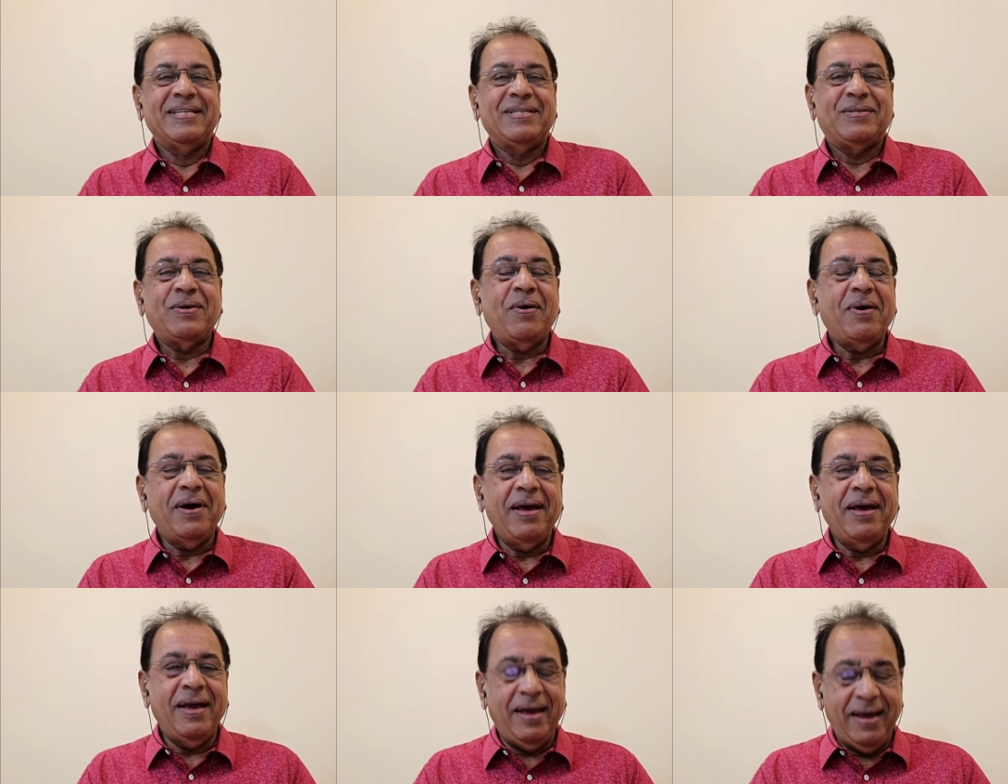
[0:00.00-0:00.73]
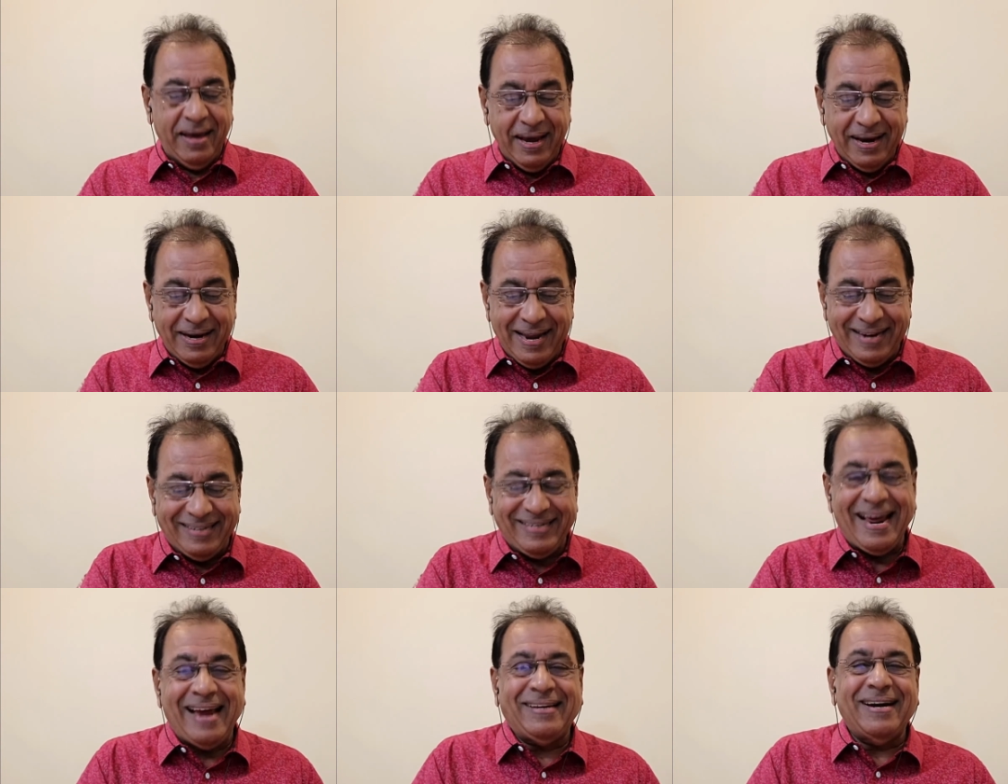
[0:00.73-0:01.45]
So he
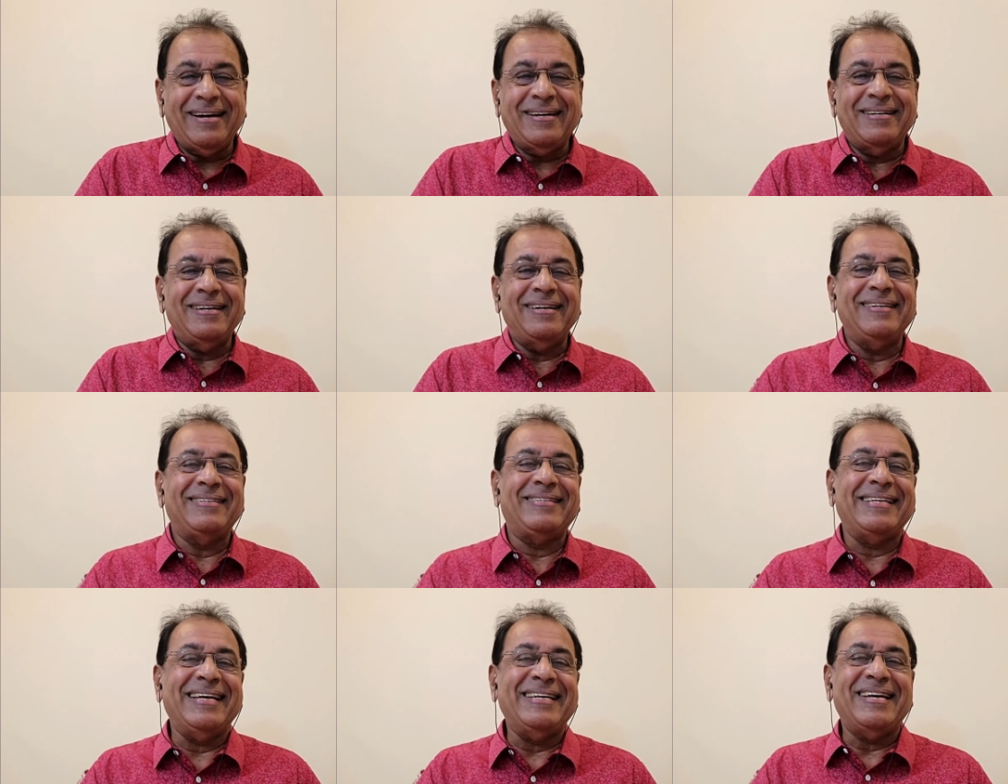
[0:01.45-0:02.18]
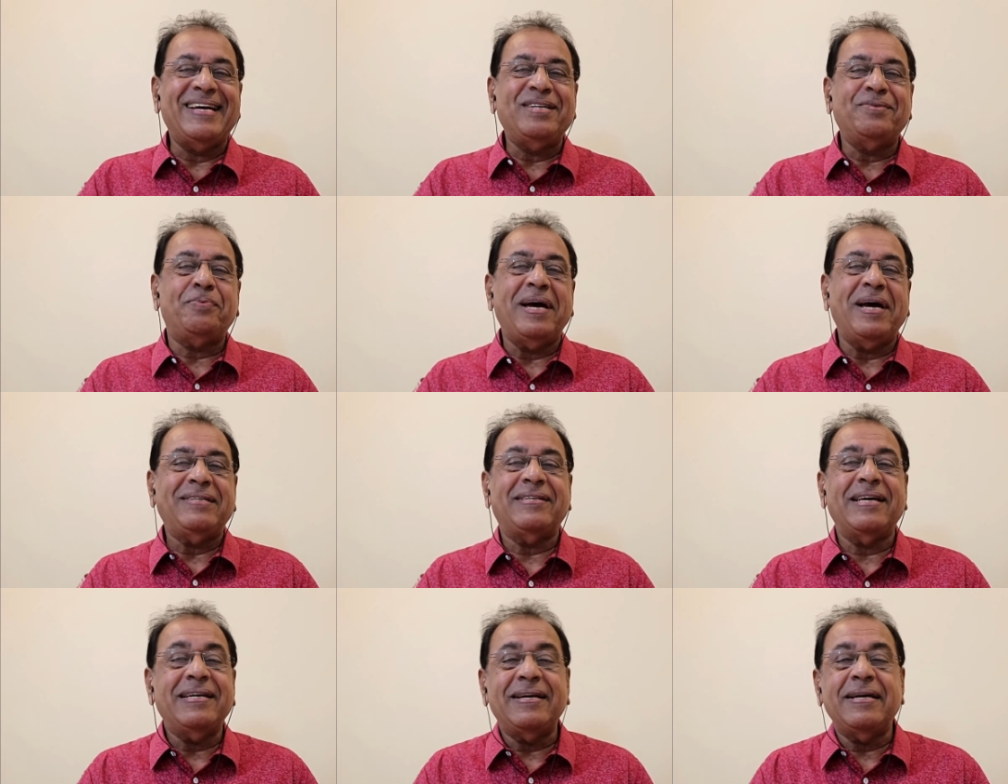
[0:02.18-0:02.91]
dictated sentence by
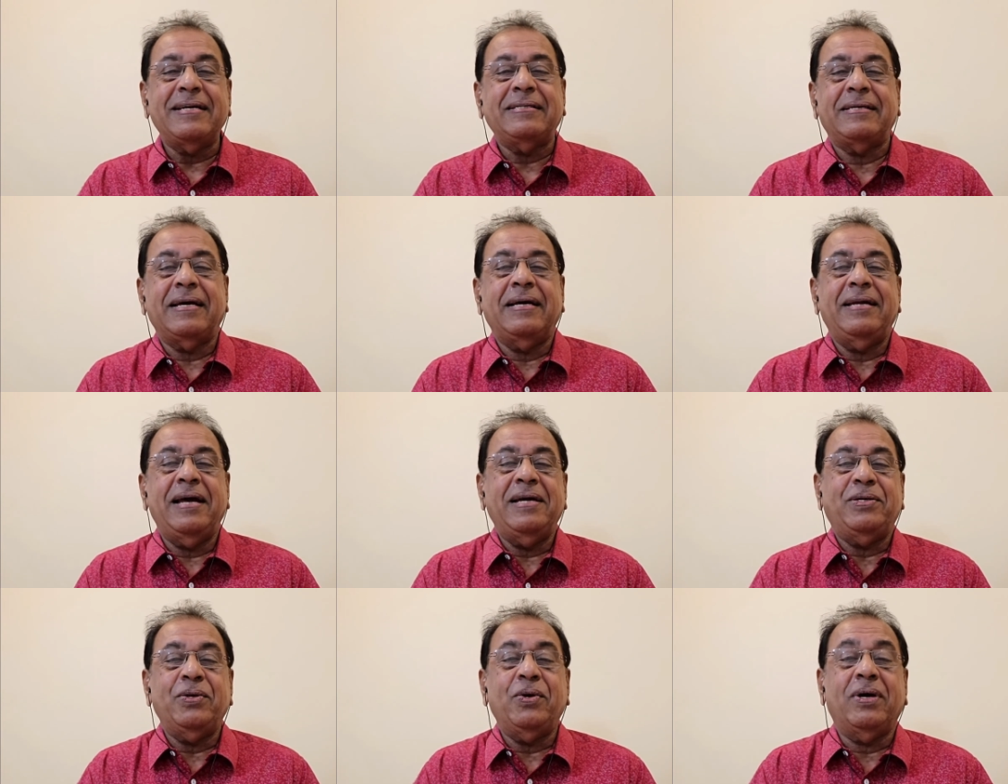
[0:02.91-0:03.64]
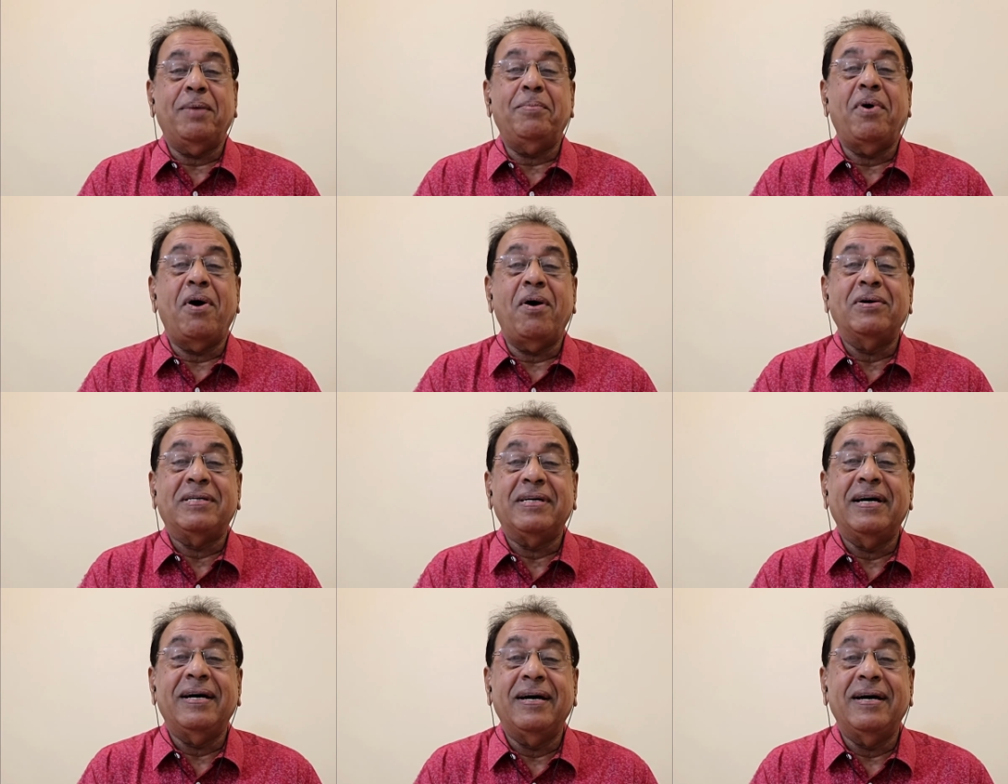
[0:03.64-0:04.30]
sentence, and I took about